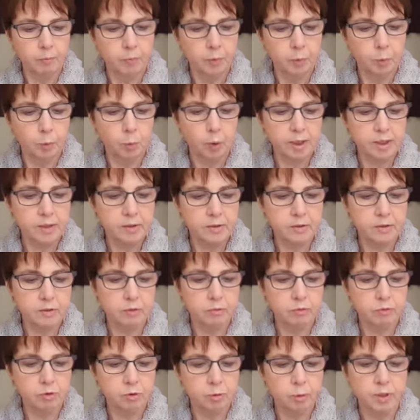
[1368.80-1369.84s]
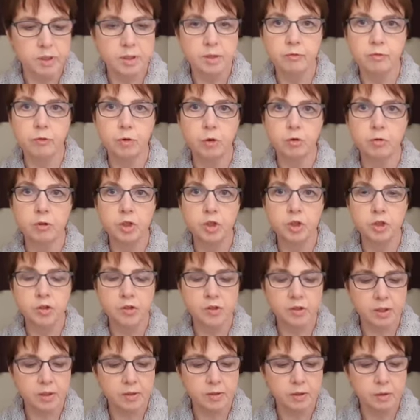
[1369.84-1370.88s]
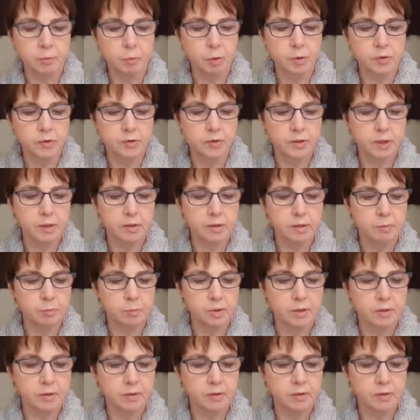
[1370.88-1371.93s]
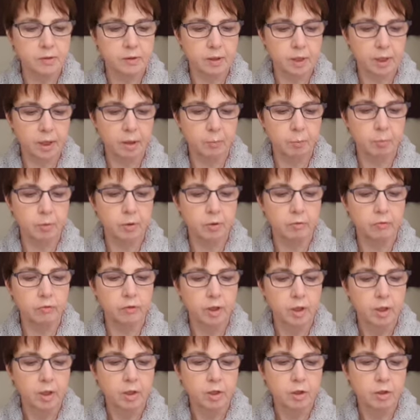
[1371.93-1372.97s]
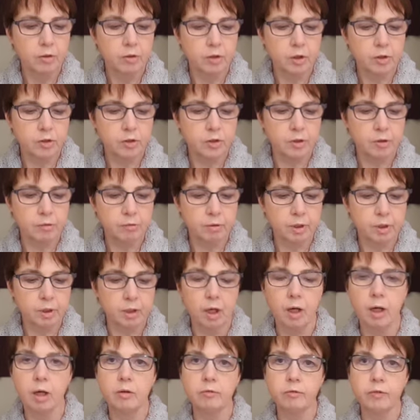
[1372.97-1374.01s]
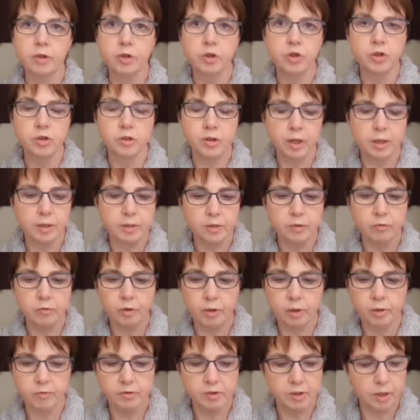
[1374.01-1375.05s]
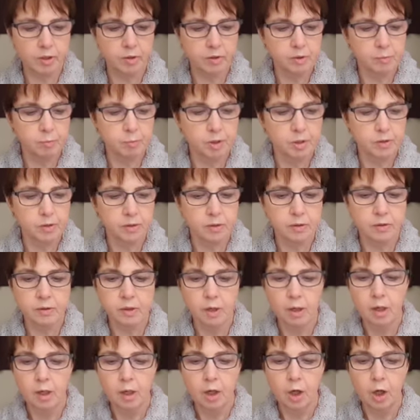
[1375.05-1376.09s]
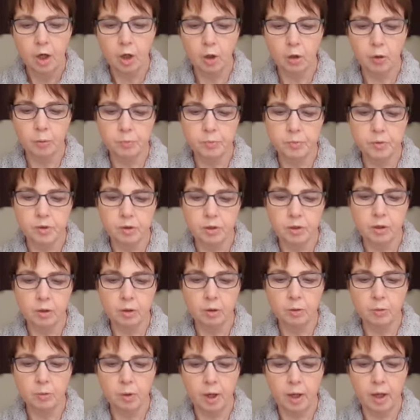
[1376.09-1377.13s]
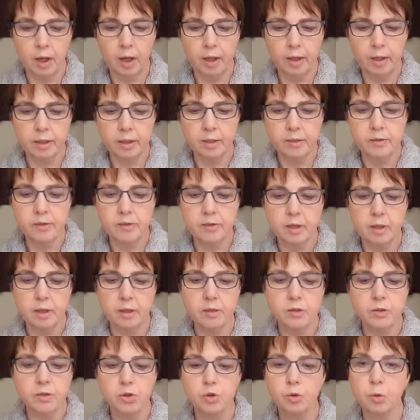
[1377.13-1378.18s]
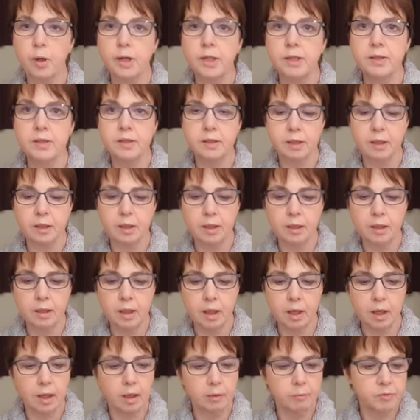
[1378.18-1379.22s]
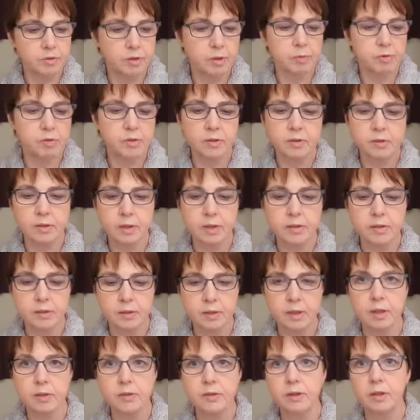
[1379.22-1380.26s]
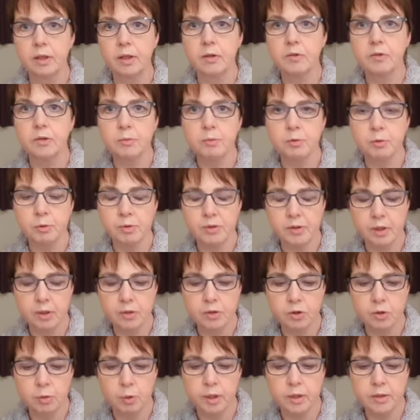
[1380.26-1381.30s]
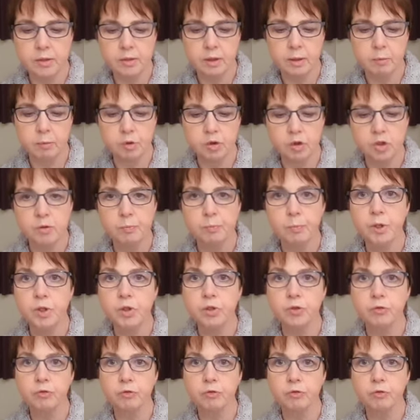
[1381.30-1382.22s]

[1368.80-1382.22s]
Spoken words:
waist of 24 inches 61 centimetres, and hip of 33.5 inches 85 centimetres, up to a size 20, so that was a size 6. It goes up to a size 20, which is bust